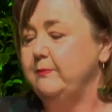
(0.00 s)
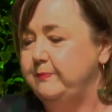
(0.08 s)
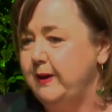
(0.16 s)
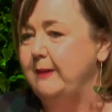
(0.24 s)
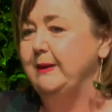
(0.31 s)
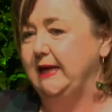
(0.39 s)

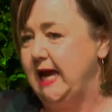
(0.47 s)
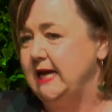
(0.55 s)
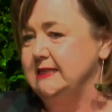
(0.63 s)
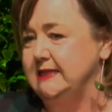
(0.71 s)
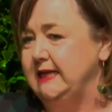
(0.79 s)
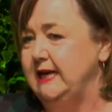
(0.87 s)
public
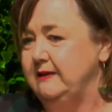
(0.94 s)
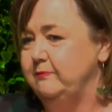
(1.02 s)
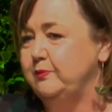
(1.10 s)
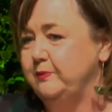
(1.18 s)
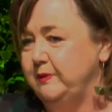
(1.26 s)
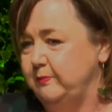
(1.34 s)
housing and
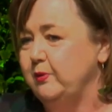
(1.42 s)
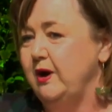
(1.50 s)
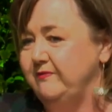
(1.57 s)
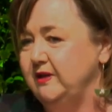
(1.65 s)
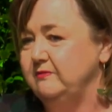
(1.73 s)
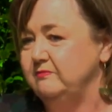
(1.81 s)
the
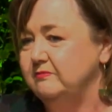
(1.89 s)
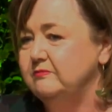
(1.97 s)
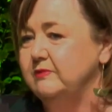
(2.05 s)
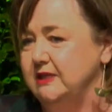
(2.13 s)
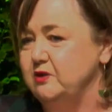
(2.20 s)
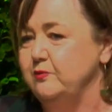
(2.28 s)
private
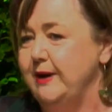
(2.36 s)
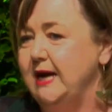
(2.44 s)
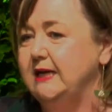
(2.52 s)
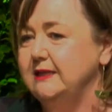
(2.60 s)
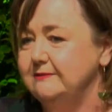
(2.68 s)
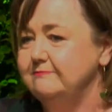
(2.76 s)
rental
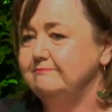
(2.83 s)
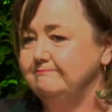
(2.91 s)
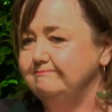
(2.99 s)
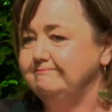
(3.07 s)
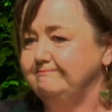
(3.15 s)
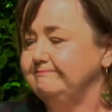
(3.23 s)
market.
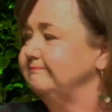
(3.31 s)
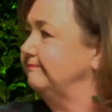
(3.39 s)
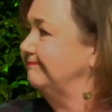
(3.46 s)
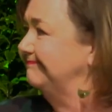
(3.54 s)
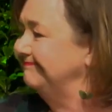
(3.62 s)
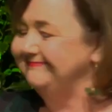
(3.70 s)

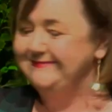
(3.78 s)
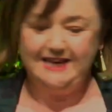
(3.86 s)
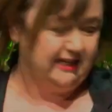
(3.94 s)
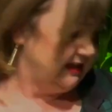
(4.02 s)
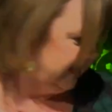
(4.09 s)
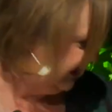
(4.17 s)
Thank you.